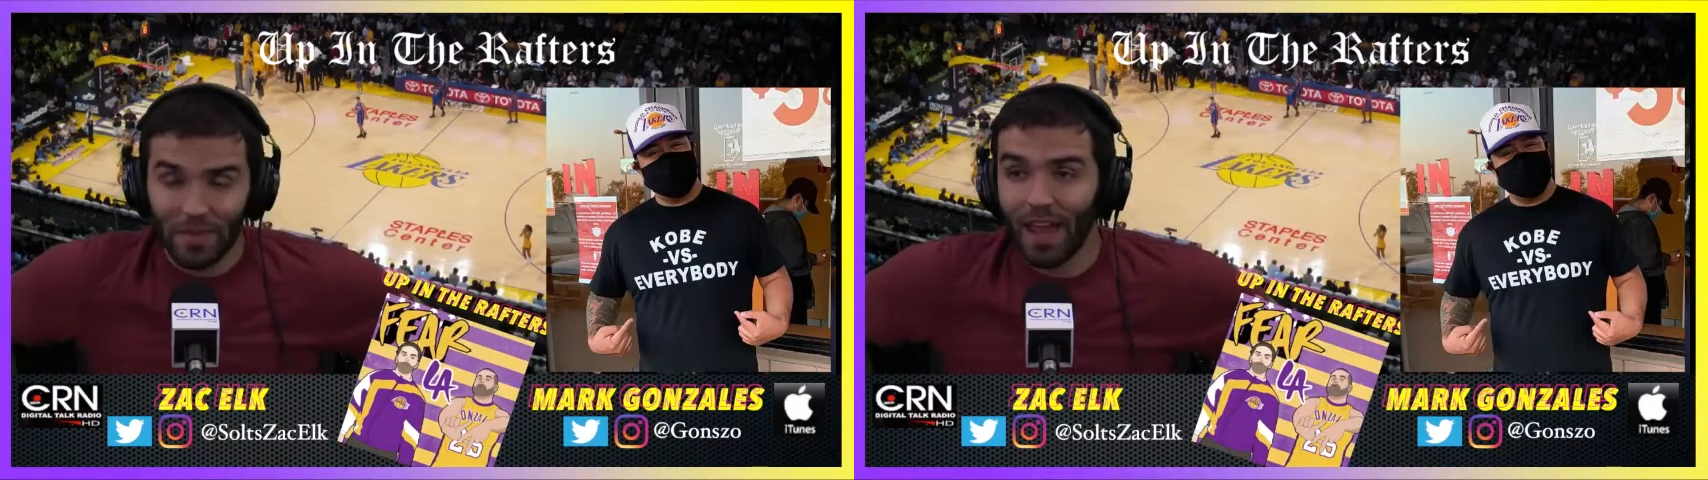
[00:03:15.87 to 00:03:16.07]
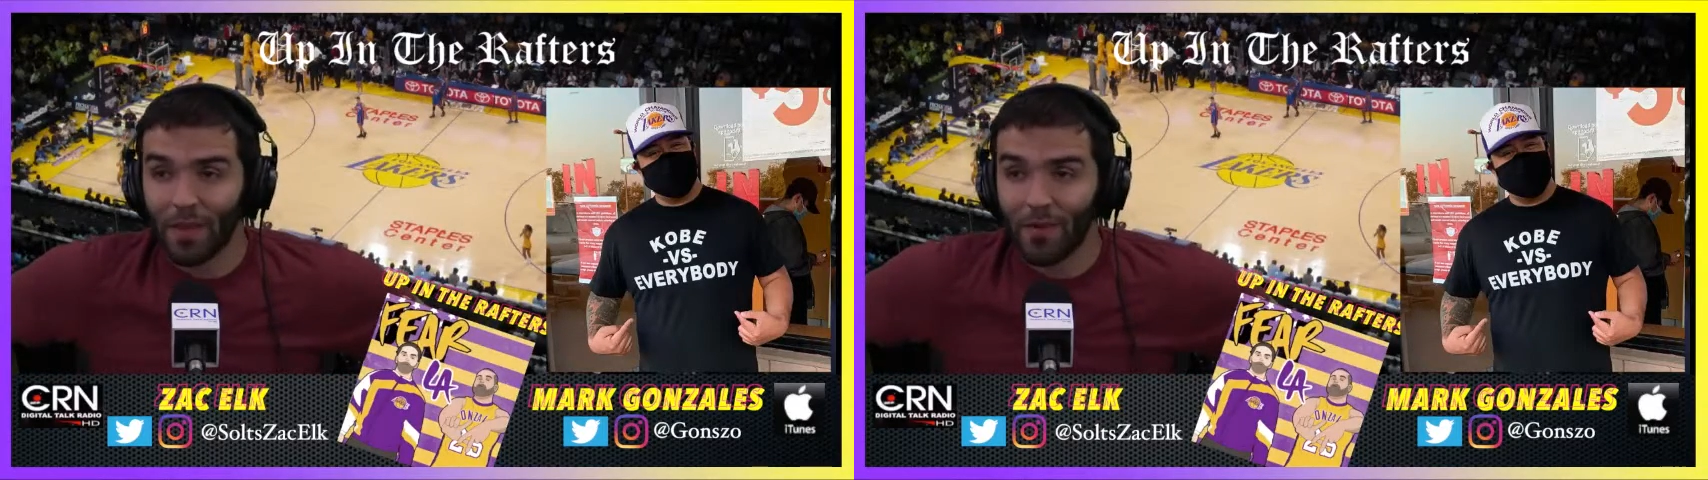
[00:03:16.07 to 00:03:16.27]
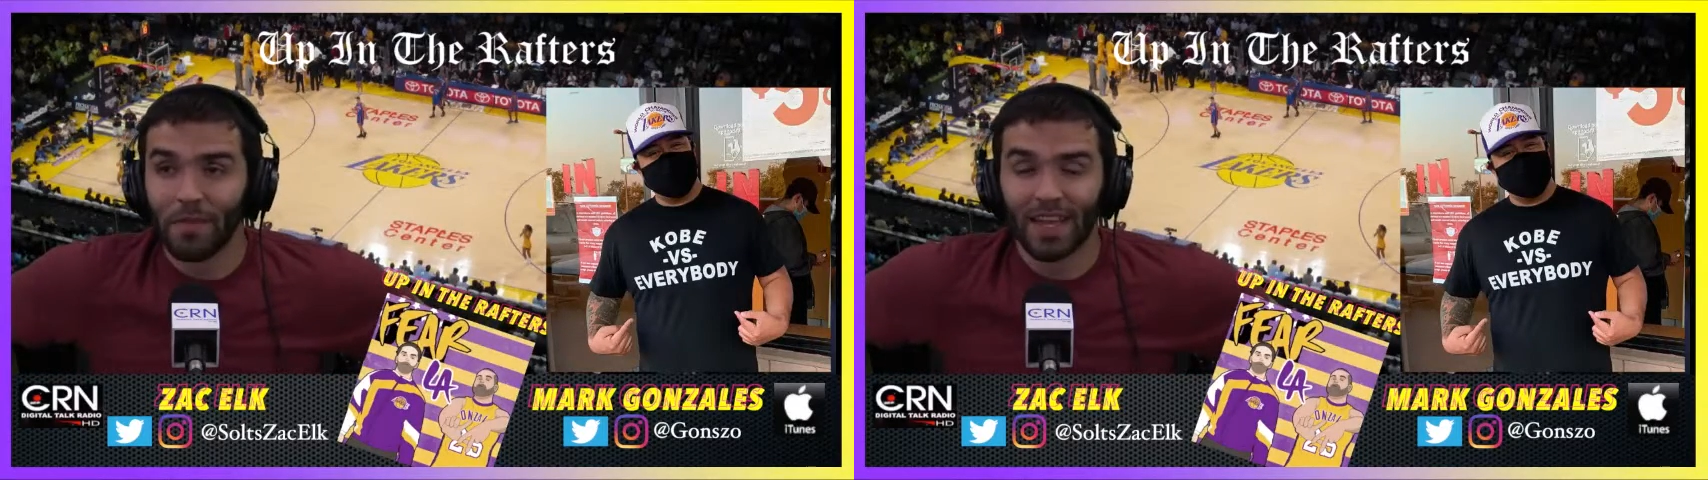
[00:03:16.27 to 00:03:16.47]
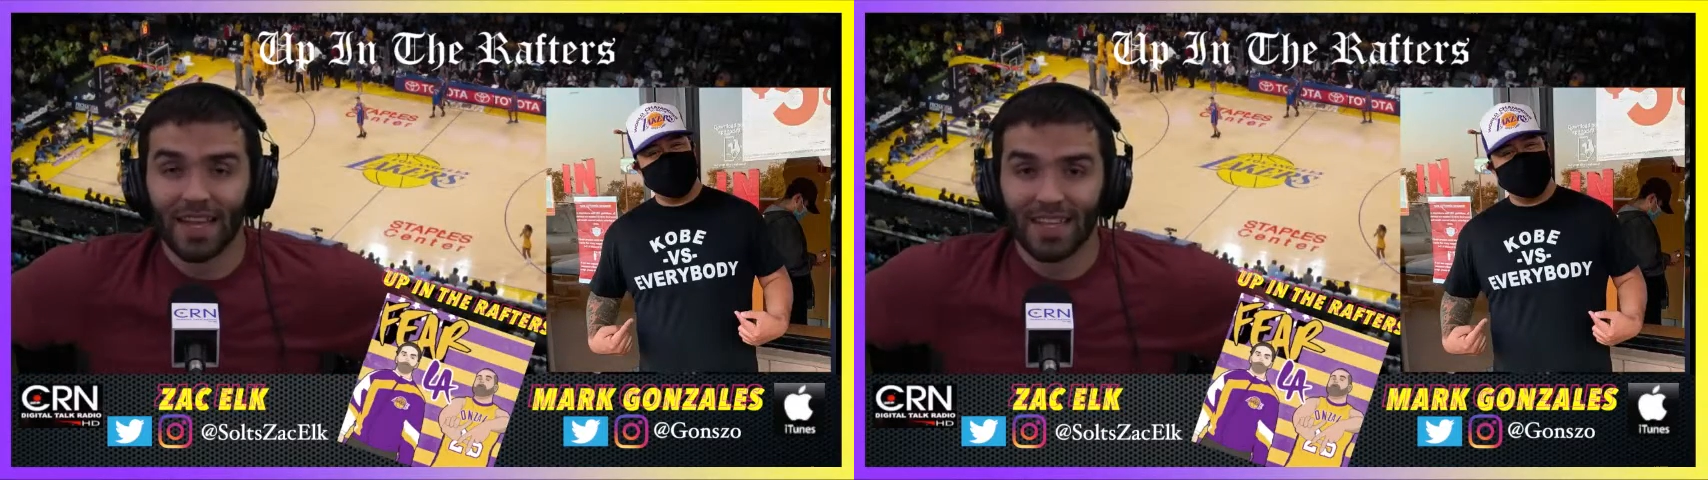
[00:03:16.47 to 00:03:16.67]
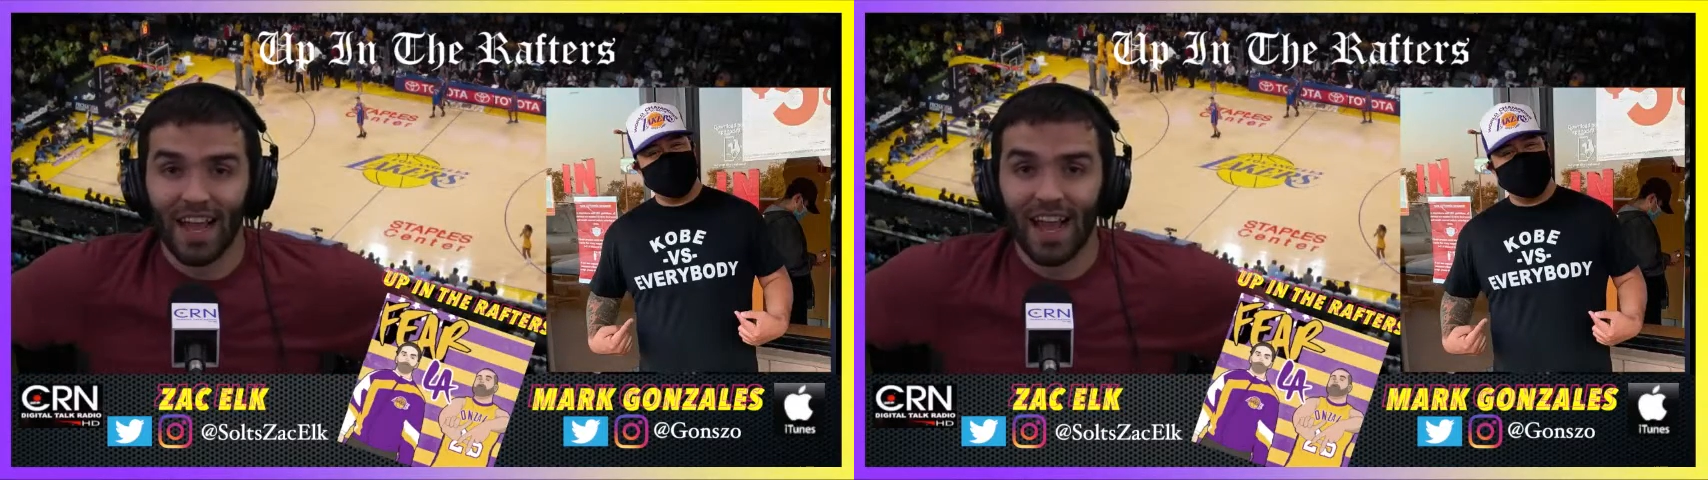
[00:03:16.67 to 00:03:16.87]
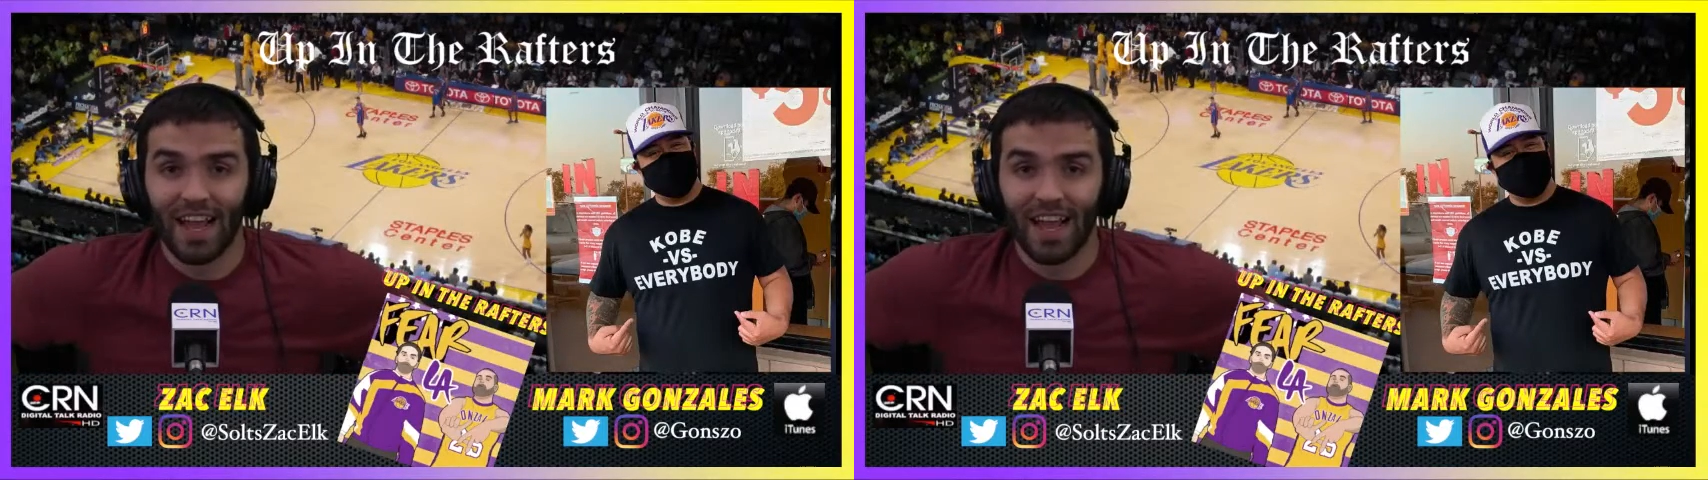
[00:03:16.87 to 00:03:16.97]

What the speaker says: by the way, because